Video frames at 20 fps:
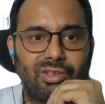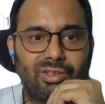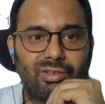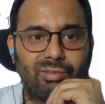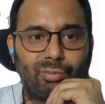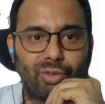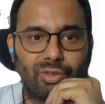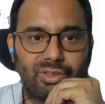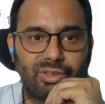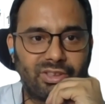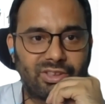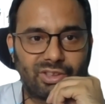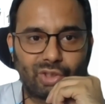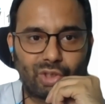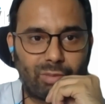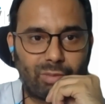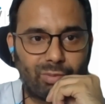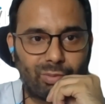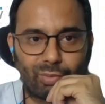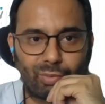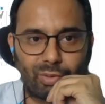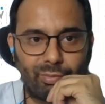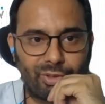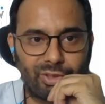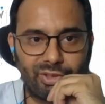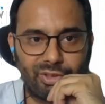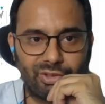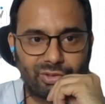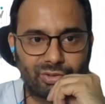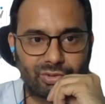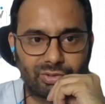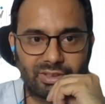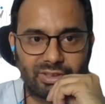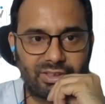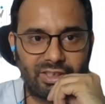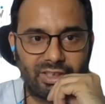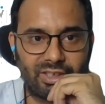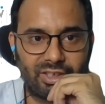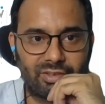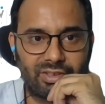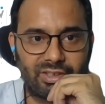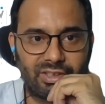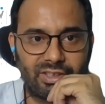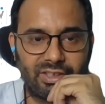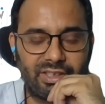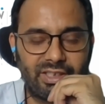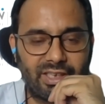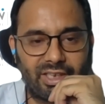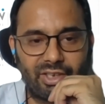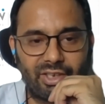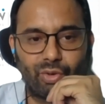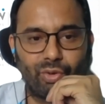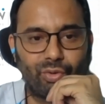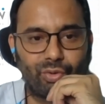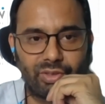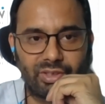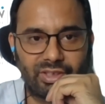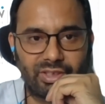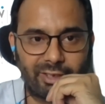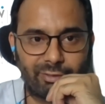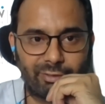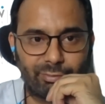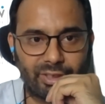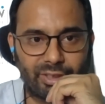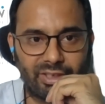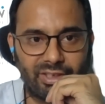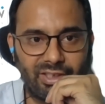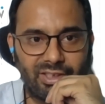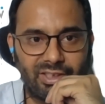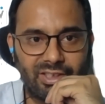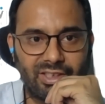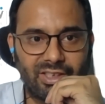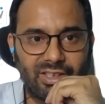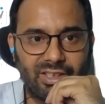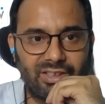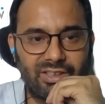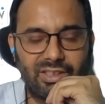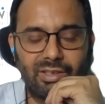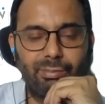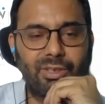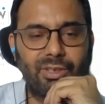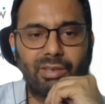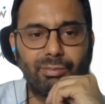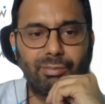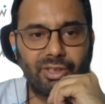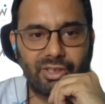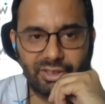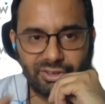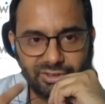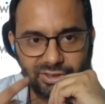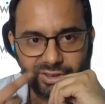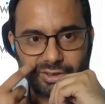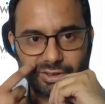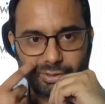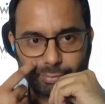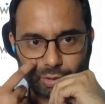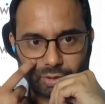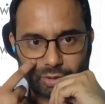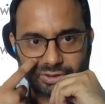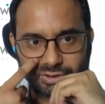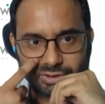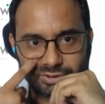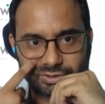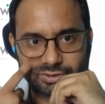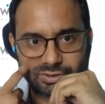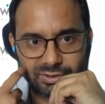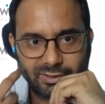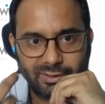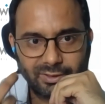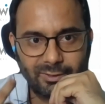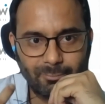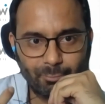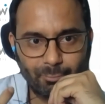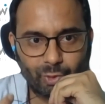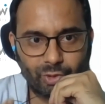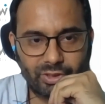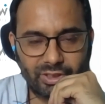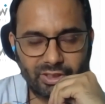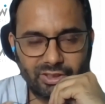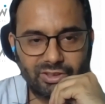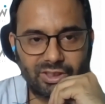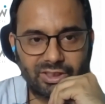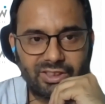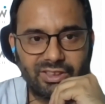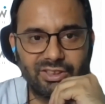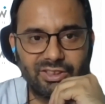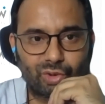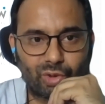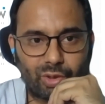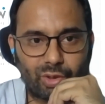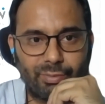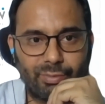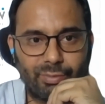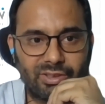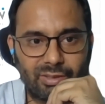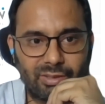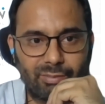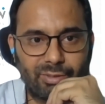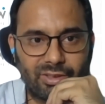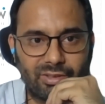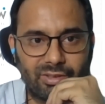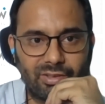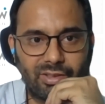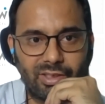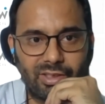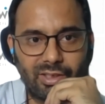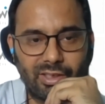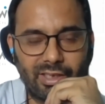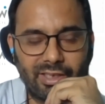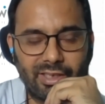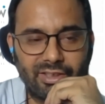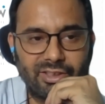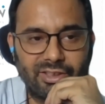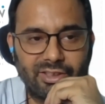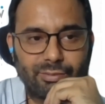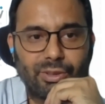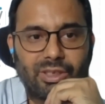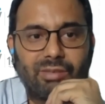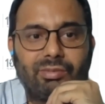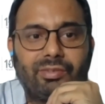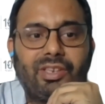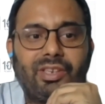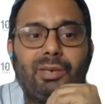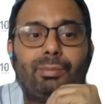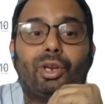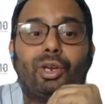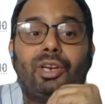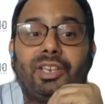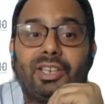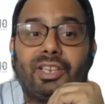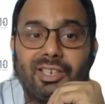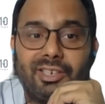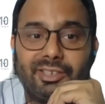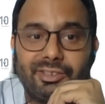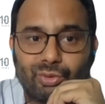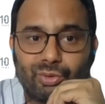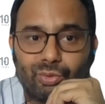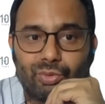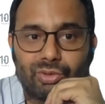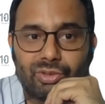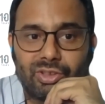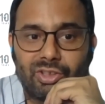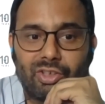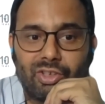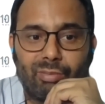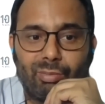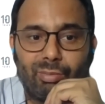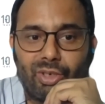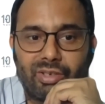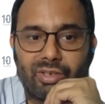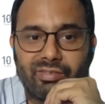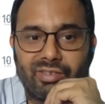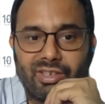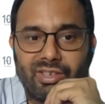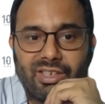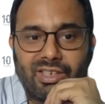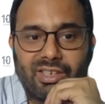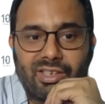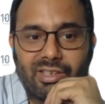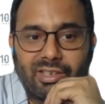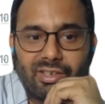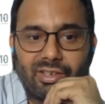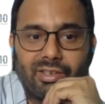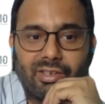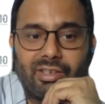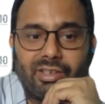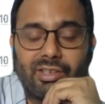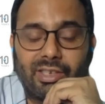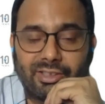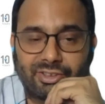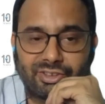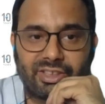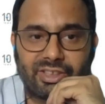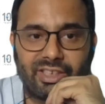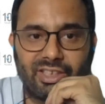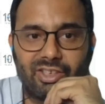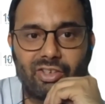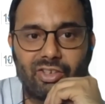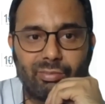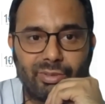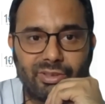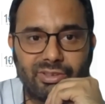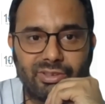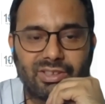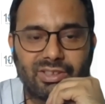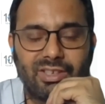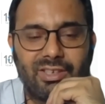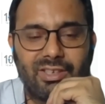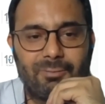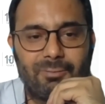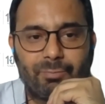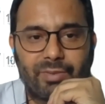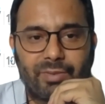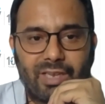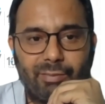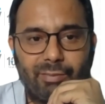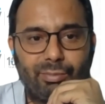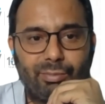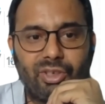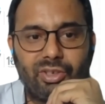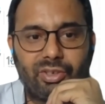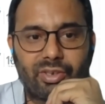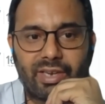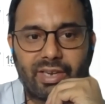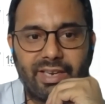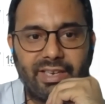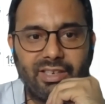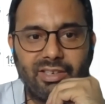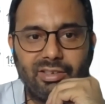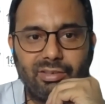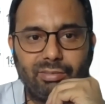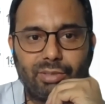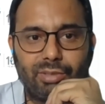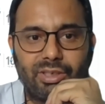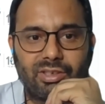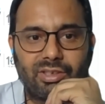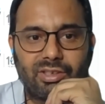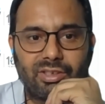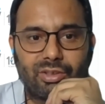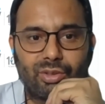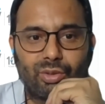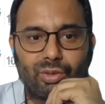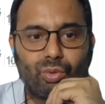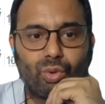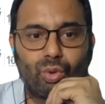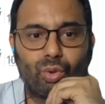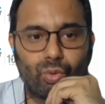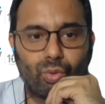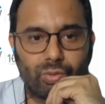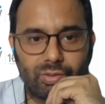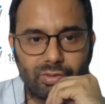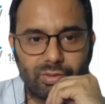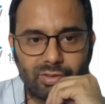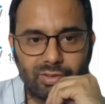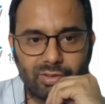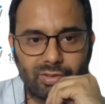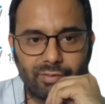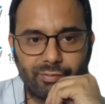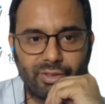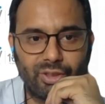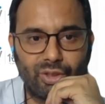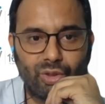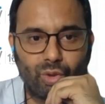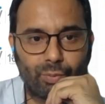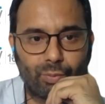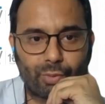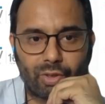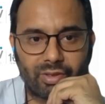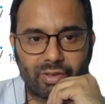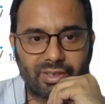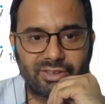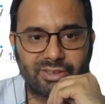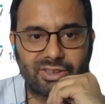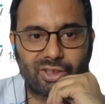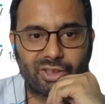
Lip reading: Because it is a common property resource at the end of the day, they are going to derive money and they're becoming richer in the process. There is nothing stopping them, and it's become a very political issue. The government of India and that state governments have been trying, but with no progress at